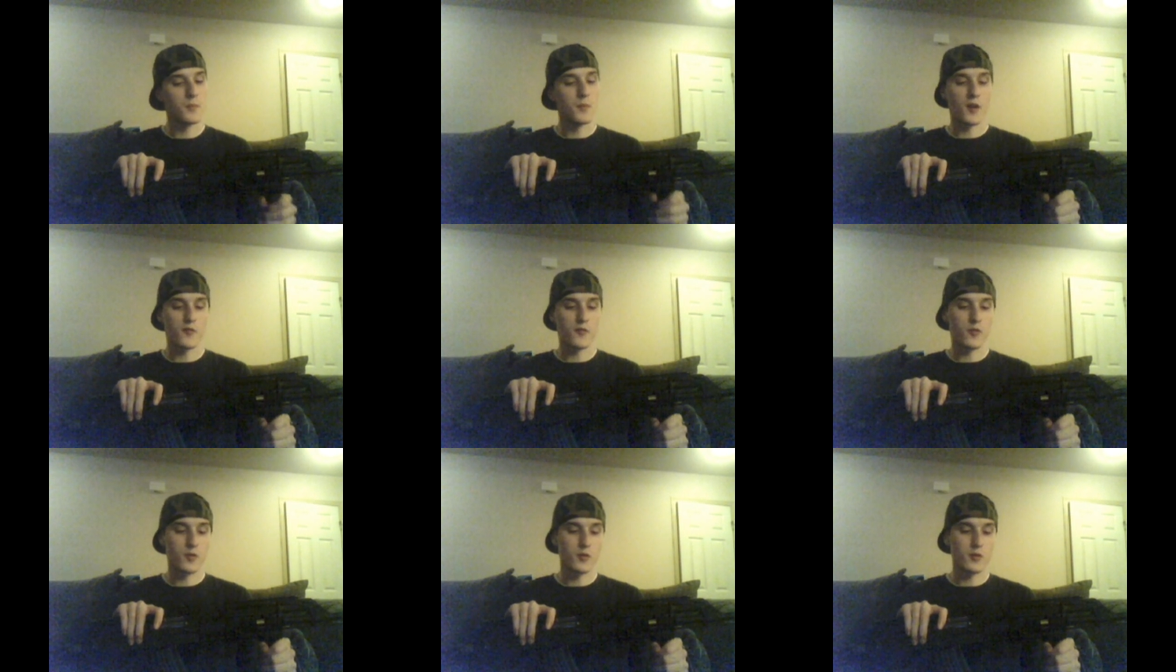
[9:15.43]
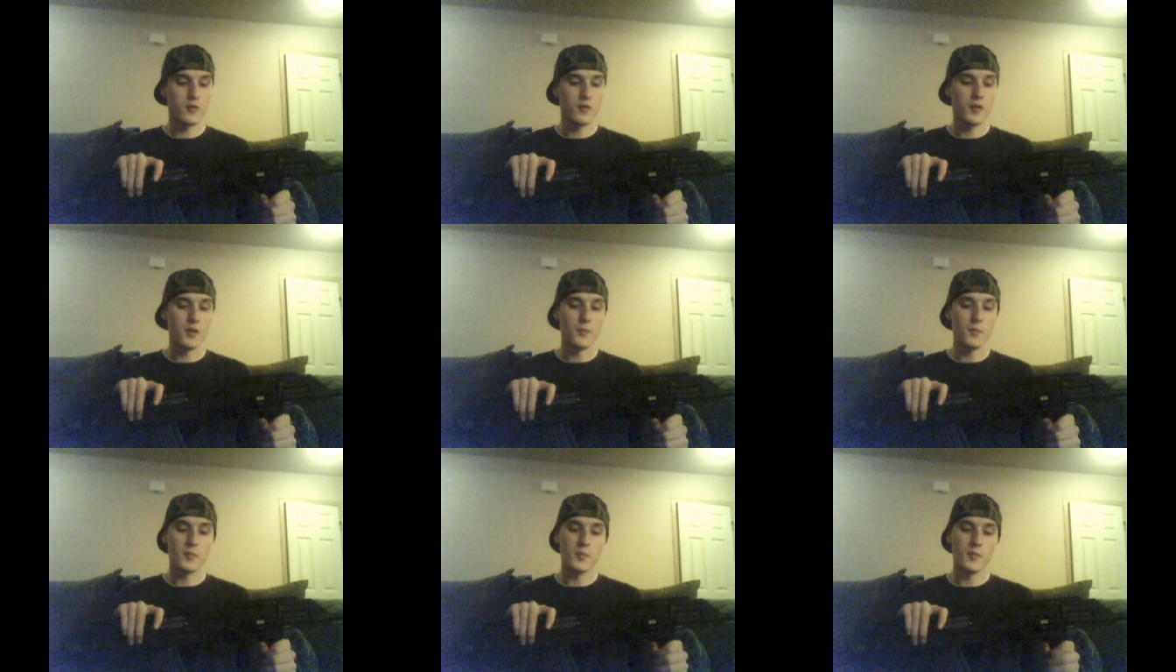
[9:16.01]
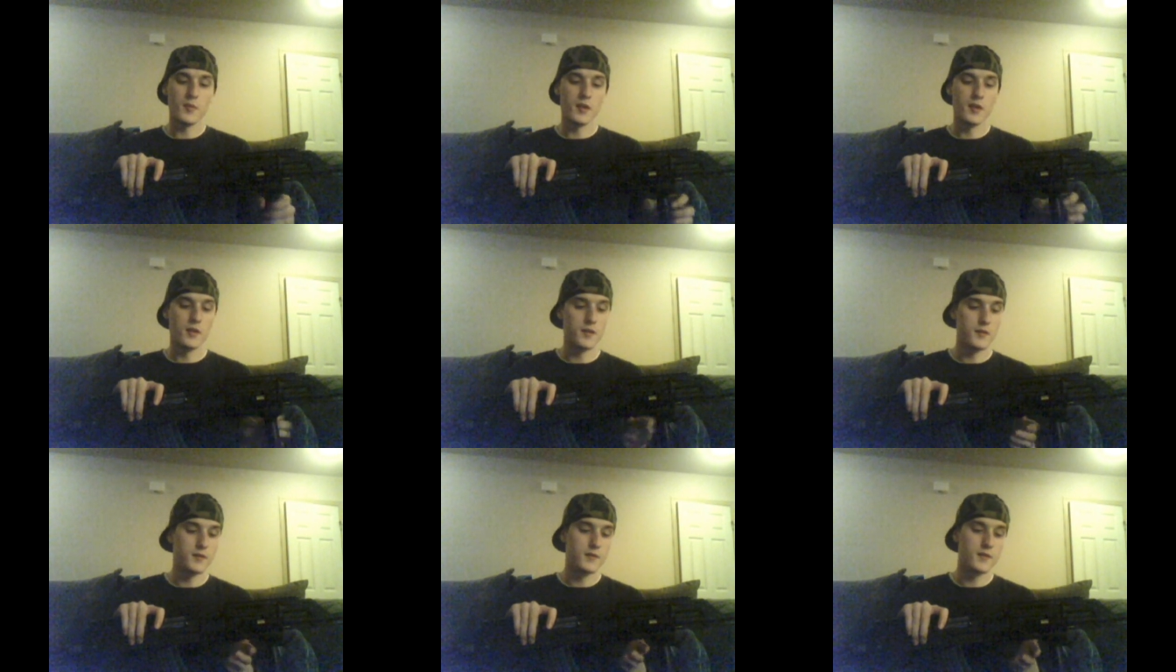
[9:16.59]
my foregrip,
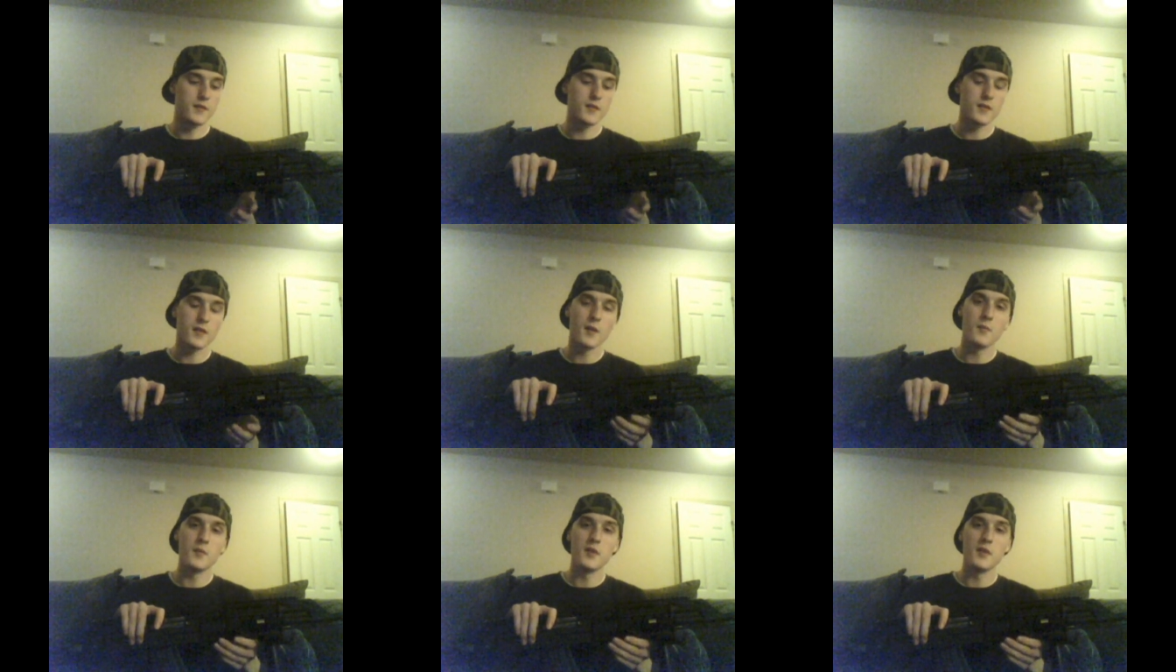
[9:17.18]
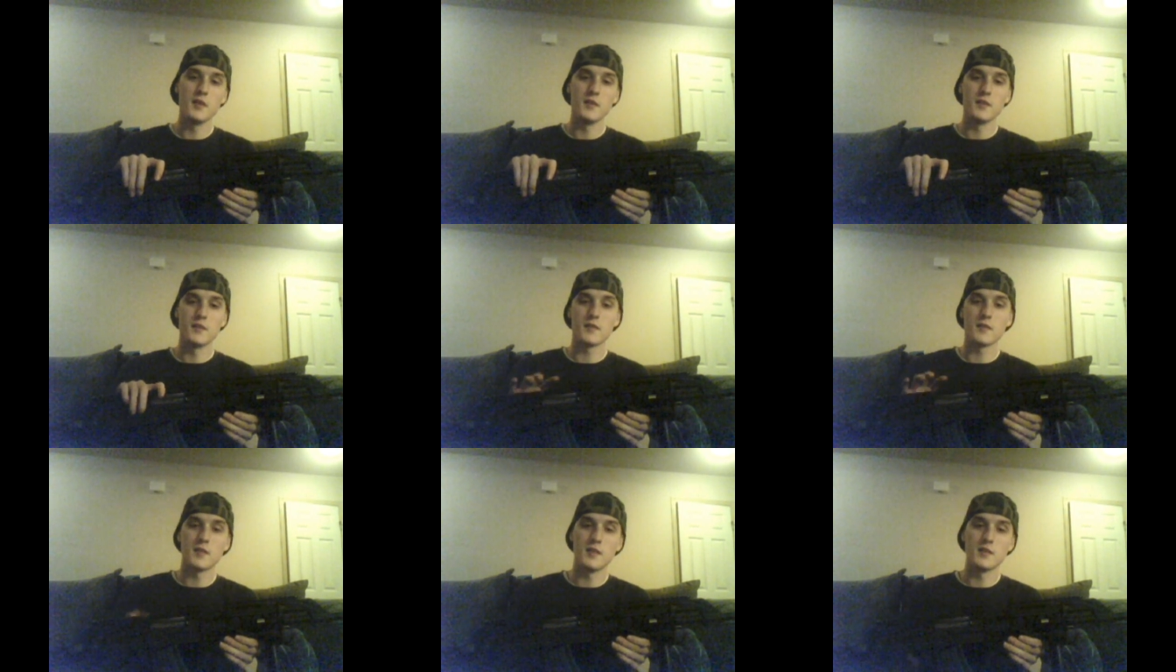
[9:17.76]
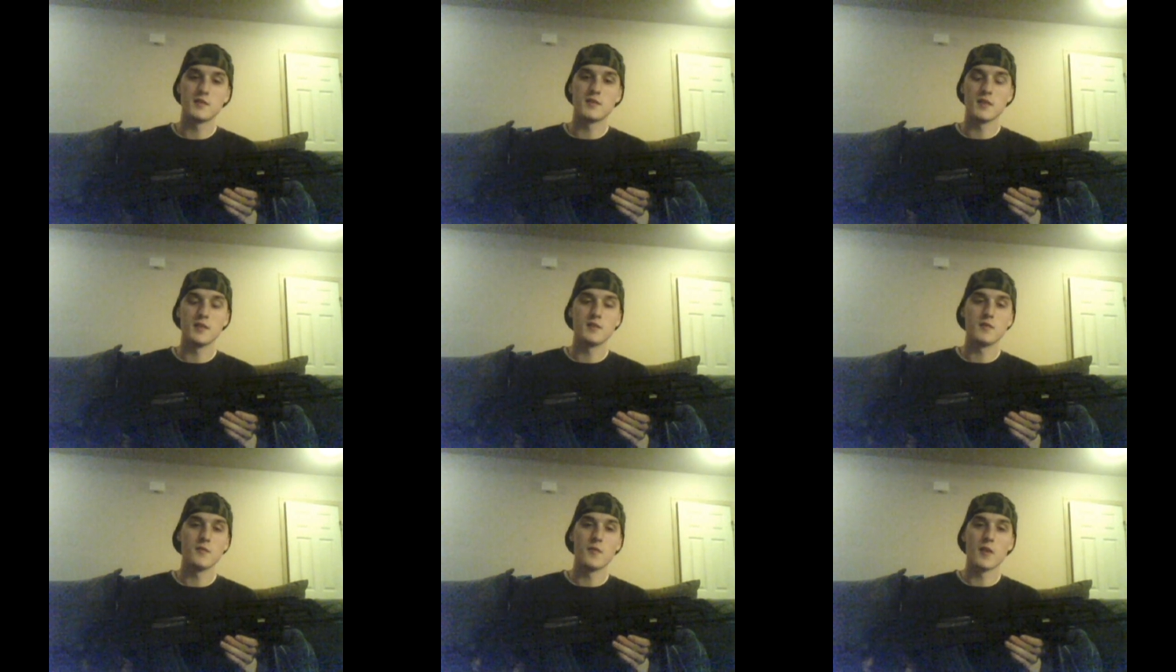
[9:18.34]
and I mean, it's
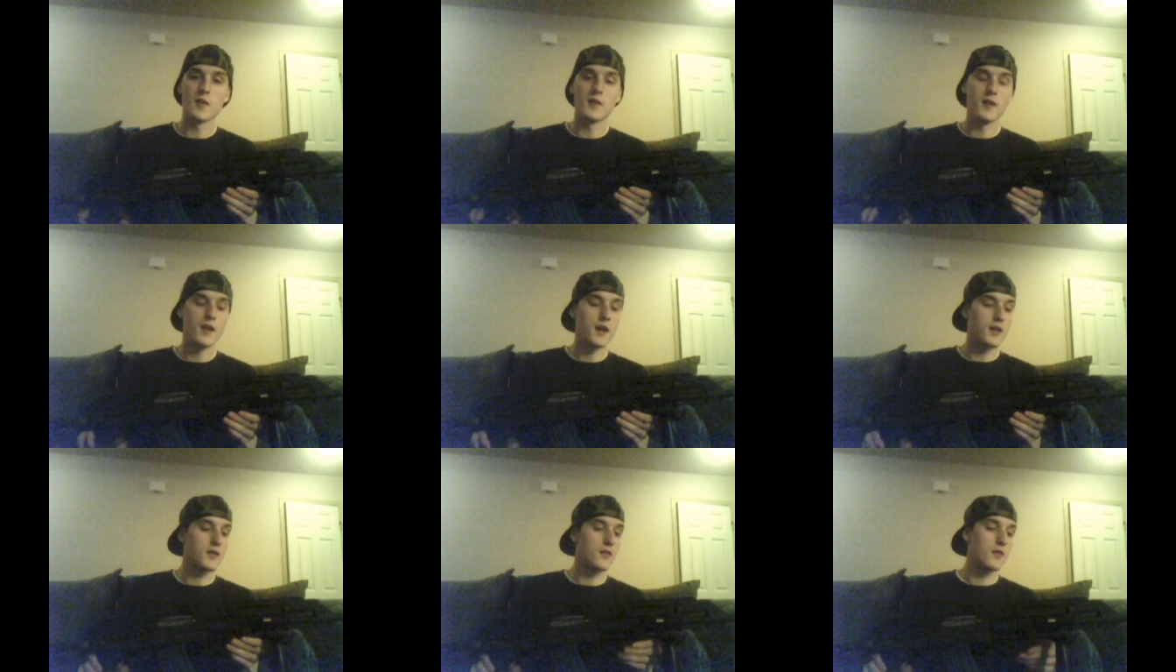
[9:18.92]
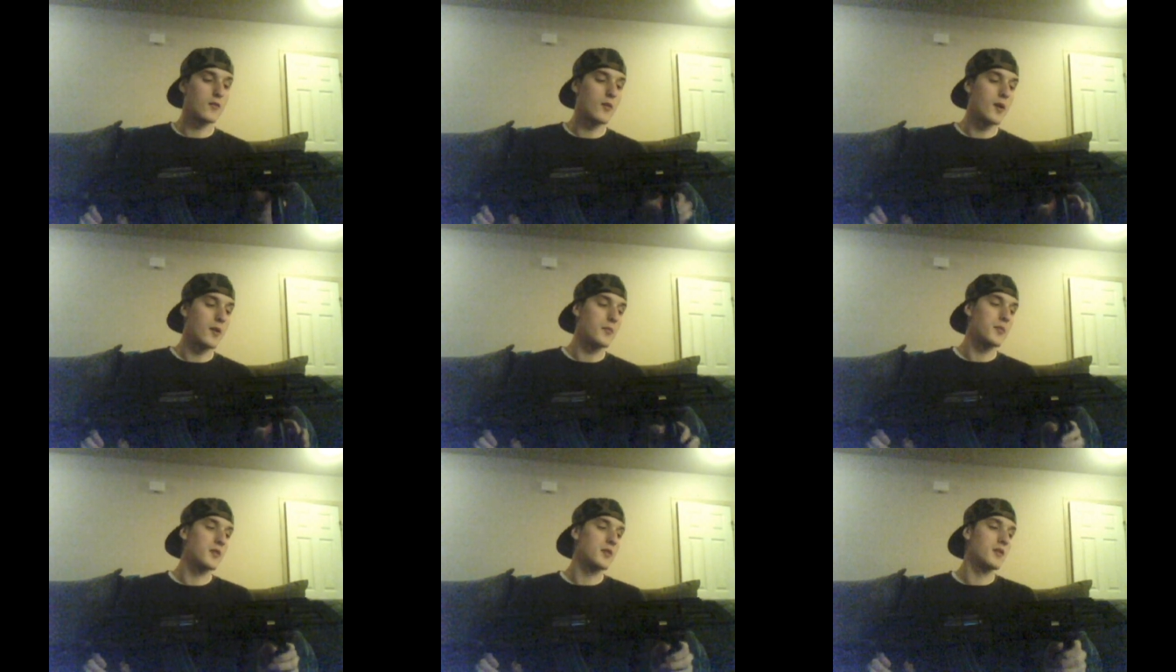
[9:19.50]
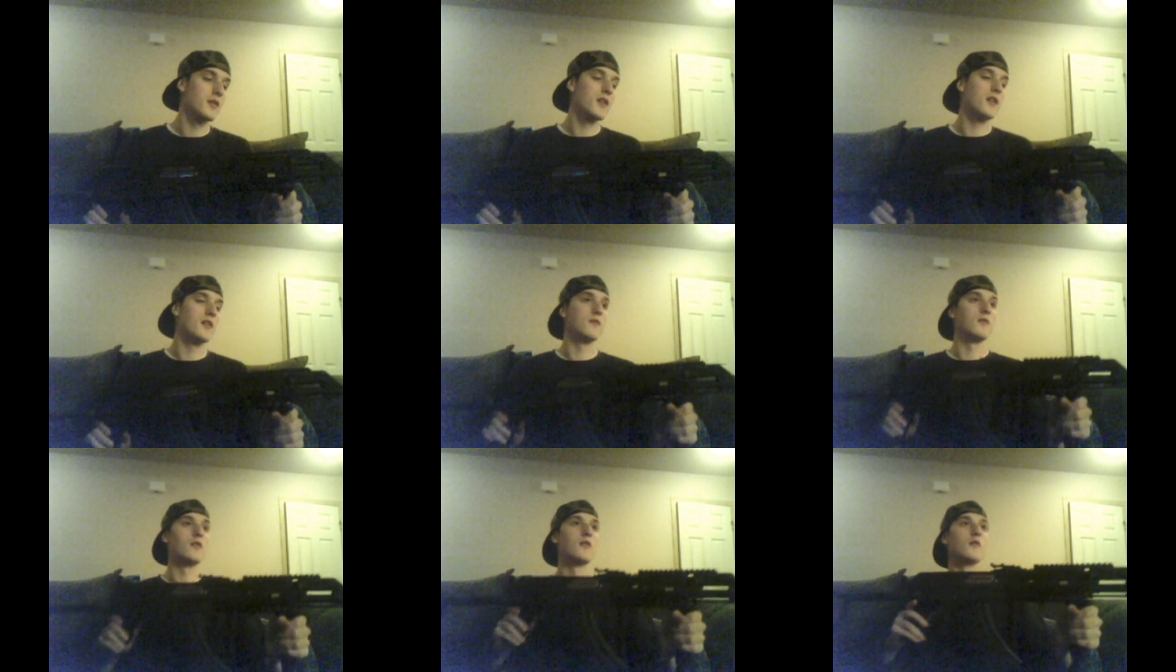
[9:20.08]
a very accurate weapon. I
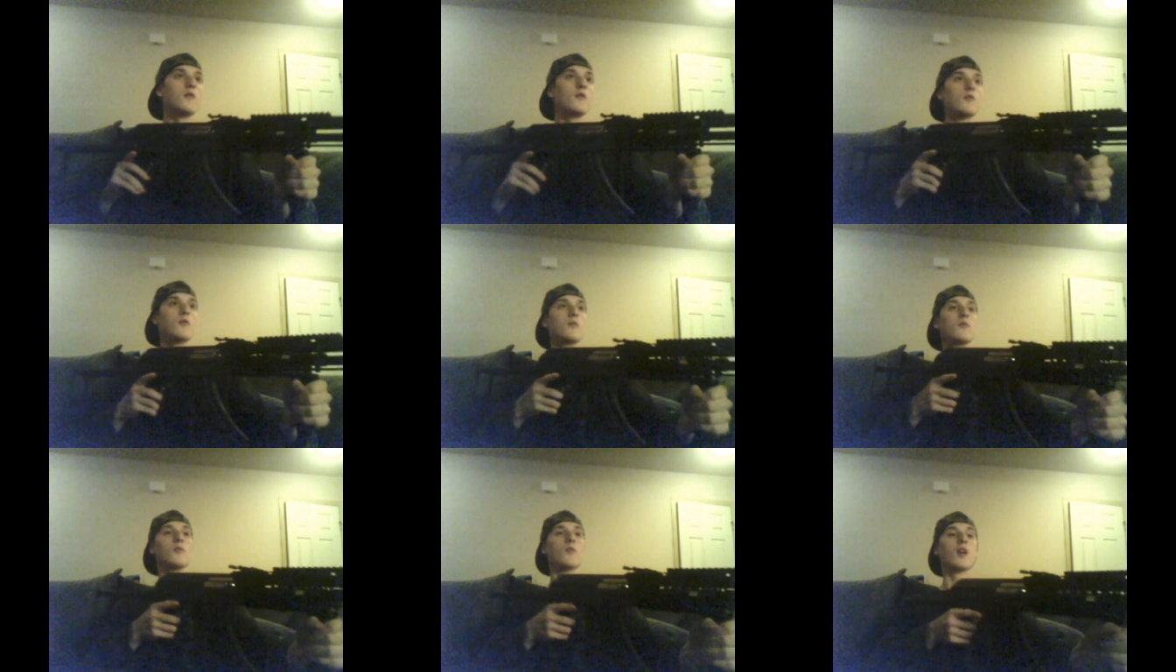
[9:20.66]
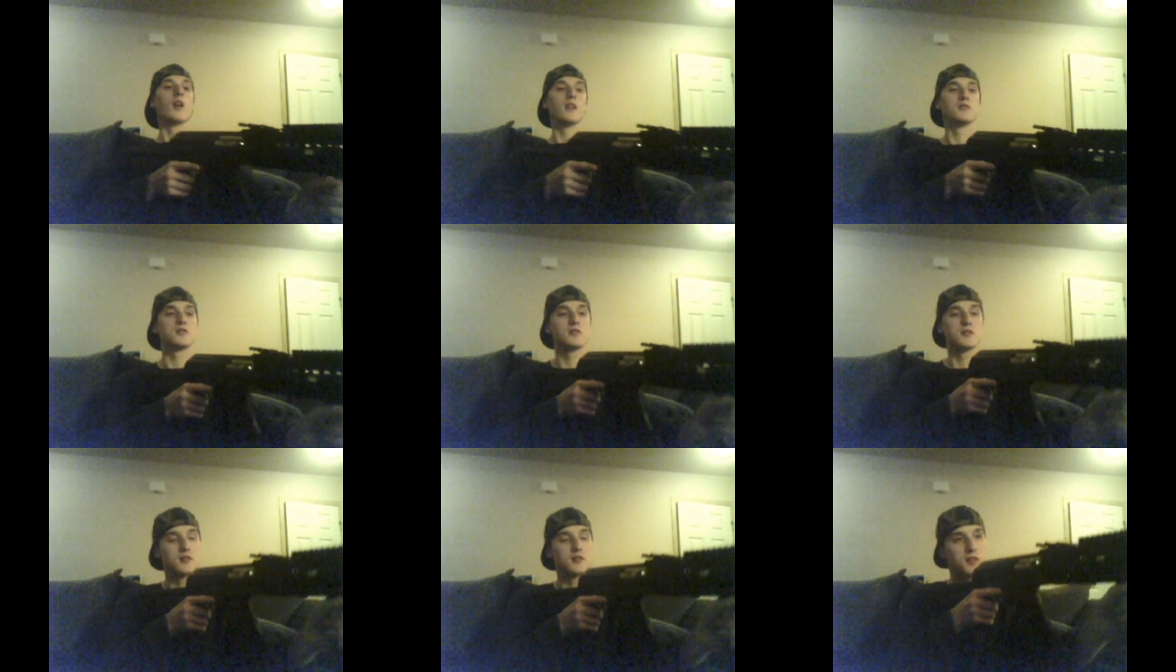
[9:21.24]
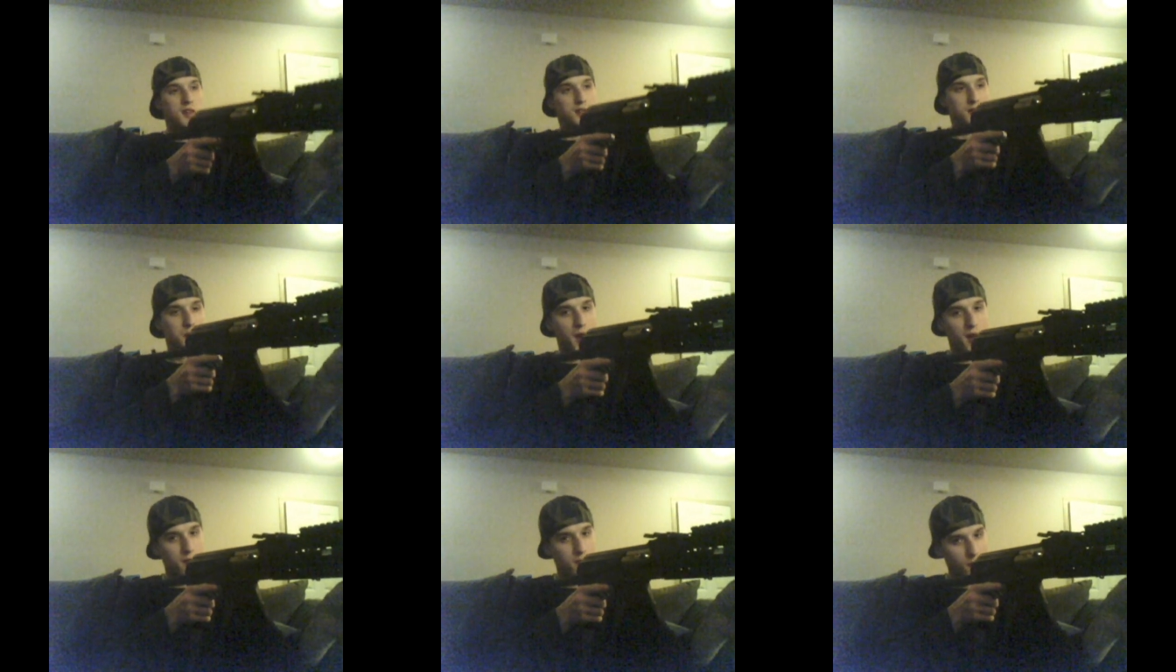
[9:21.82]
don't know why it's such
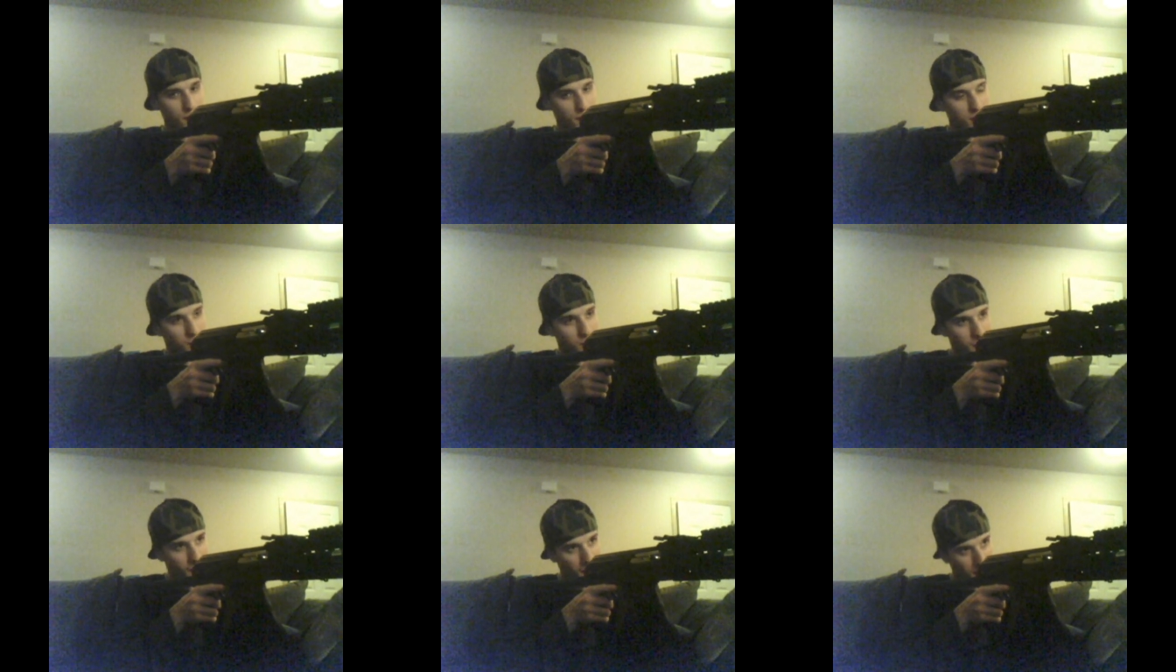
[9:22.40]
a bad review